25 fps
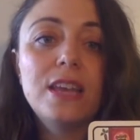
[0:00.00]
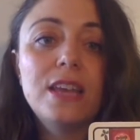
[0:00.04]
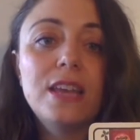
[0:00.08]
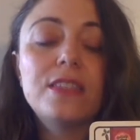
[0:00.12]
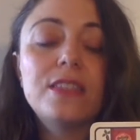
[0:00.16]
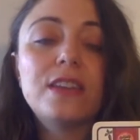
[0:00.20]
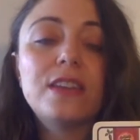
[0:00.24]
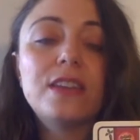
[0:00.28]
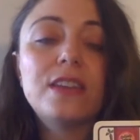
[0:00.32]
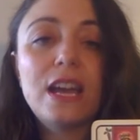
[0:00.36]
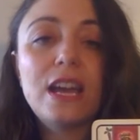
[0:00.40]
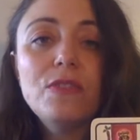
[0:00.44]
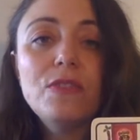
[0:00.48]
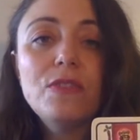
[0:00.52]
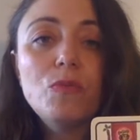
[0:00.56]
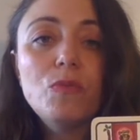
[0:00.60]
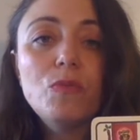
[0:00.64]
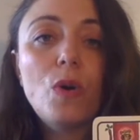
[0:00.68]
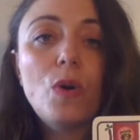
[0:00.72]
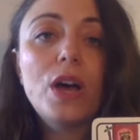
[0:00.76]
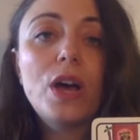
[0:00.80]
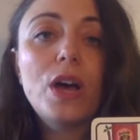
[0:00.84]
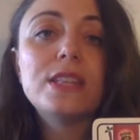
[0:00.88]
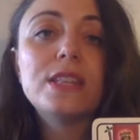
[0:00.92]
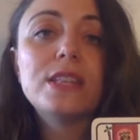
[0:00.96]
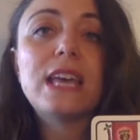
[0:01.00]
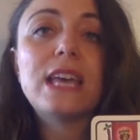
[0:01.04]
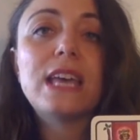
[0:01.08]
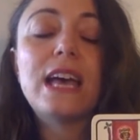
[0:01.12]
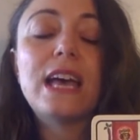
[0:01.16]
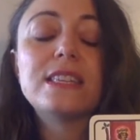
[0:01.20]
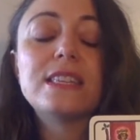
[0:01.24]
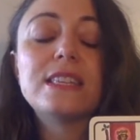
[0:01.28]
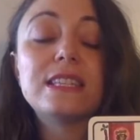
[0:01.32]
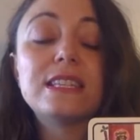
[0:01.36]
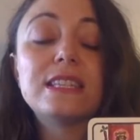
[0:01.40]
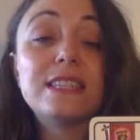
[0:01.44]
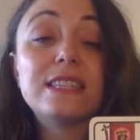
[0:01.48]
The Nine of Wands
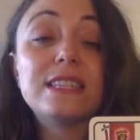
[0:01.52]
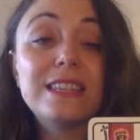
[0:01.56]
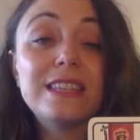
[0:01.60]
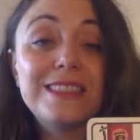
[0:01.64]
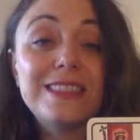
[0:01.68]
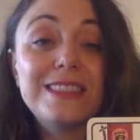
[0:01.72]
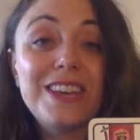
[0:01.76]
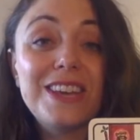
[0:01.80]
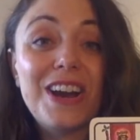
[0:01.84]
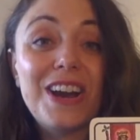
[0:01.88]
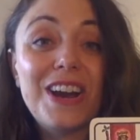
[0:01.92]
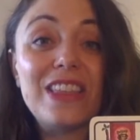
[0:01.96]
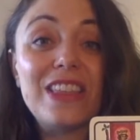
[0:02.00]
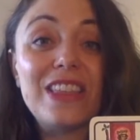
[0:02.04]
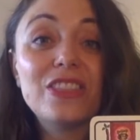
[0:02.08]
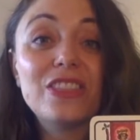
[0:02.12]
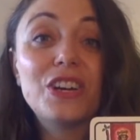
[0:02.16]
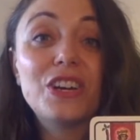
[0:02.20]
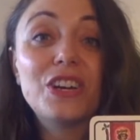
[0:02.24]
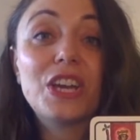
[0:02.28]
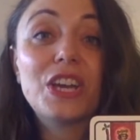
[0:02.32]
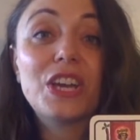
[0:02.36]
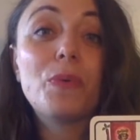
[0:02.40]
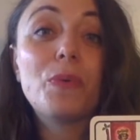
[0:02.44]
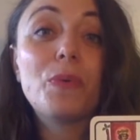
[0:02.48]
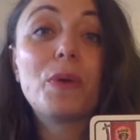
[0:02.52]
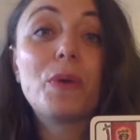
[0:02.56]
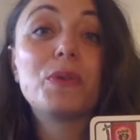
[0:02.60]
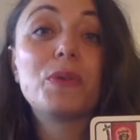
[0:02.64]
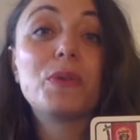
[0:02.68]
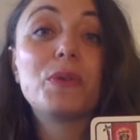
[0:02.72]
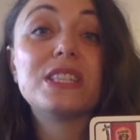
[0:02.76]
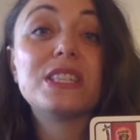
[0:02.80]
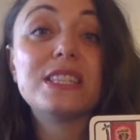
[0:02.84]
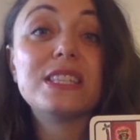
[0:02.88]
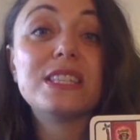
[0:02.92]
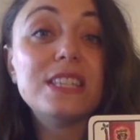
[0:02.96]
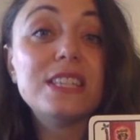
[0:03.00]
has us sit there and look at where we're
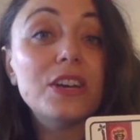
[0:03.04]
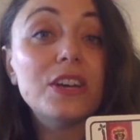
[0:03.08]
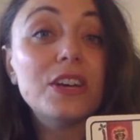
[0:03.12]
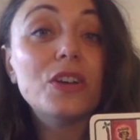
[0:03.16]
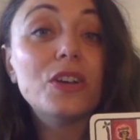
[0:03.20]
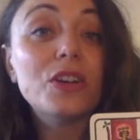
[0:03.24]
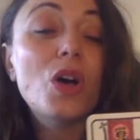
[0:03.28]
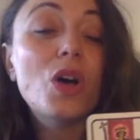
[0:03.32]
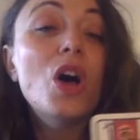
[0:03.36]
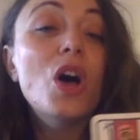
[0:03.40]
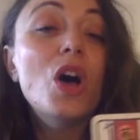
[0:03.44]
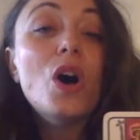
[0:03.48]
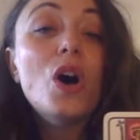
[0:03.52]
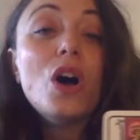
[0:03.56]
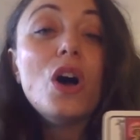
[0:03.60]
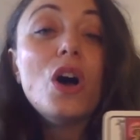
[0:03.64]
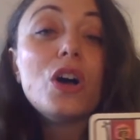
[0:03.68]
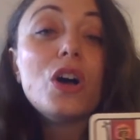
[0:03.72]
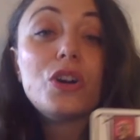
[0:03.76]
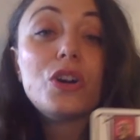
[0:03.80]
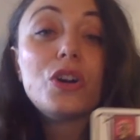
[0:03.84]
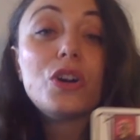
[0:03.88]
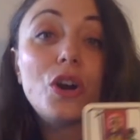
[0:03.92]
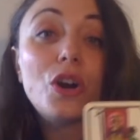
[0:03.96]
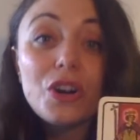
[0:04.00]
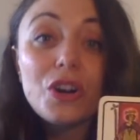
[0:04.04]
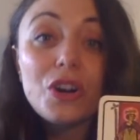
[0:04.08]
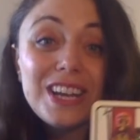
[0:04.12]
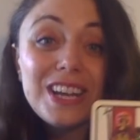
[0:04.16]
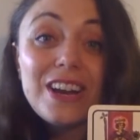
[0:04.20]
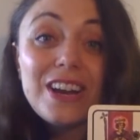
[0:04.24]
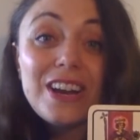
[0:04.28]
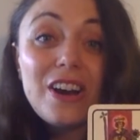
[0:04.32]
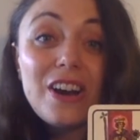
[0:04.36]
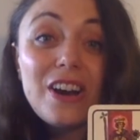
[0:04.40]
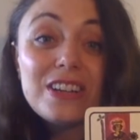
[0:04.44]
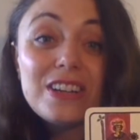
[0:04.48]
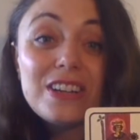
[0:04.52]
still
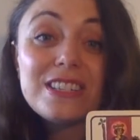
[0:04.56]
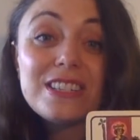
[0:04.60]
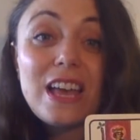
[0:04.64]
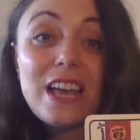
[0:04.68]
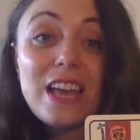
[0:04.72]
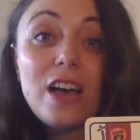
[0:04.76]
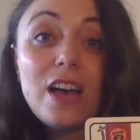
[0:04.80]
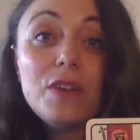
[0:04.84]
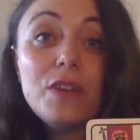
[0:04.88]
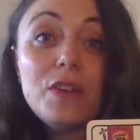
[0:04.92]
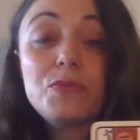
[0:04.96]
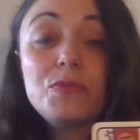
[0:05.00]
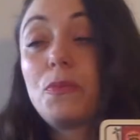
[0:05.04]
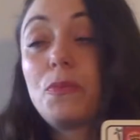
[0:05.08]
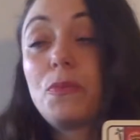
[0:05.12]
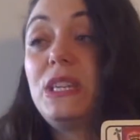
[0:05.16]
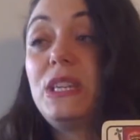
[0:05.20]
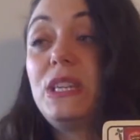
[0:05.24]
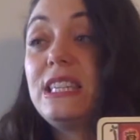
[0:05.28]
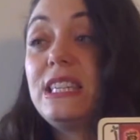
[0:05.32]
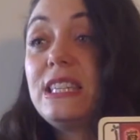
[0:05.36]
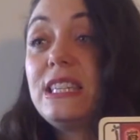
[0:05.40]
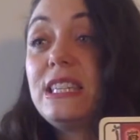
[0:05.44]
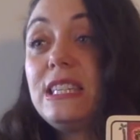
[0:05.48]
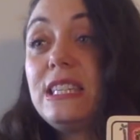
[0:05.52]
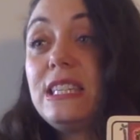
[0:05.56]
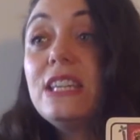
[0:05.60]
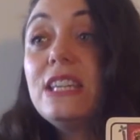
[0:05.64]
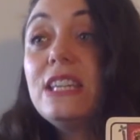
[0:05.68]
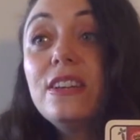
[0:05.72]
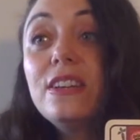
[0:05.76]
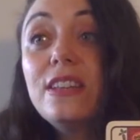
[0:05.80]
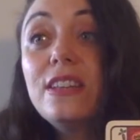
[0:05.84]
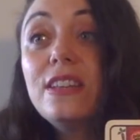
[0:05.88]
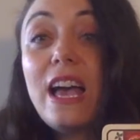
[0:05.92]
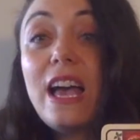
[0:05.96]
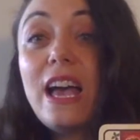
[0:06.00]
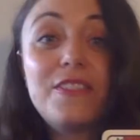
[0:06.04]
girding ourselves, where we
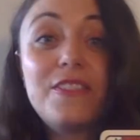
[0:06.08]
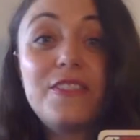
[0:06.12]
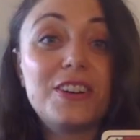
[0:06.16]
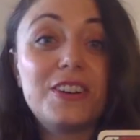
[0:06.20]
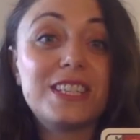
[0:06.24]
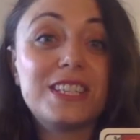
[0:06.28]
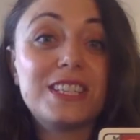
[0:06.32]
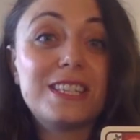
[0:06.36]
still have our